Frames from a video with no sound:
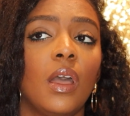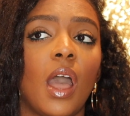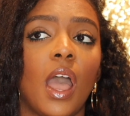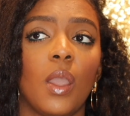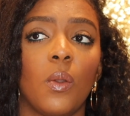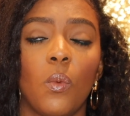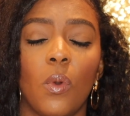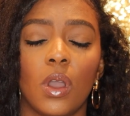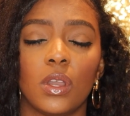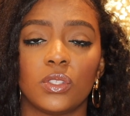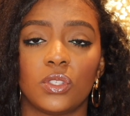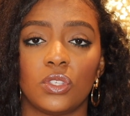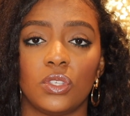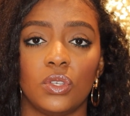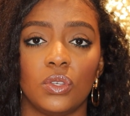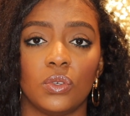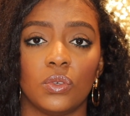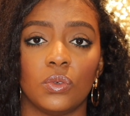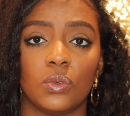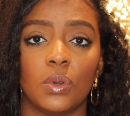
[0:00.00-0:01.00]
I want
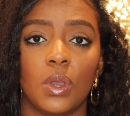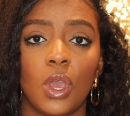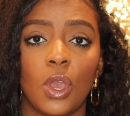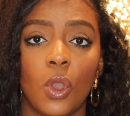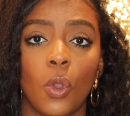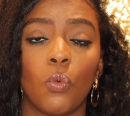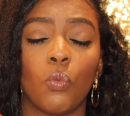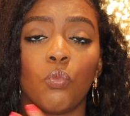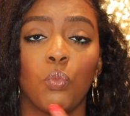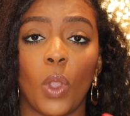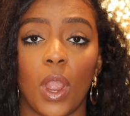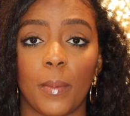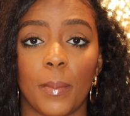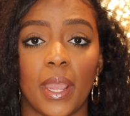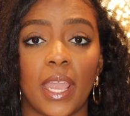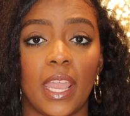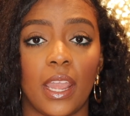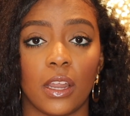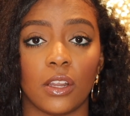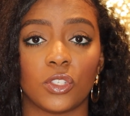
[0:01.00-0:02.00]
to wear
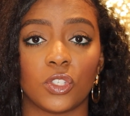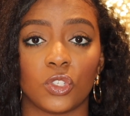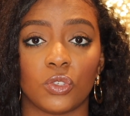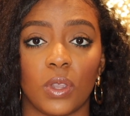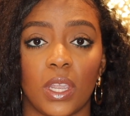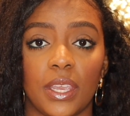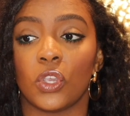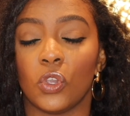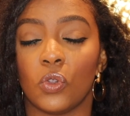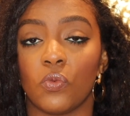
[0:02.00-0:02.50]
my hair straight.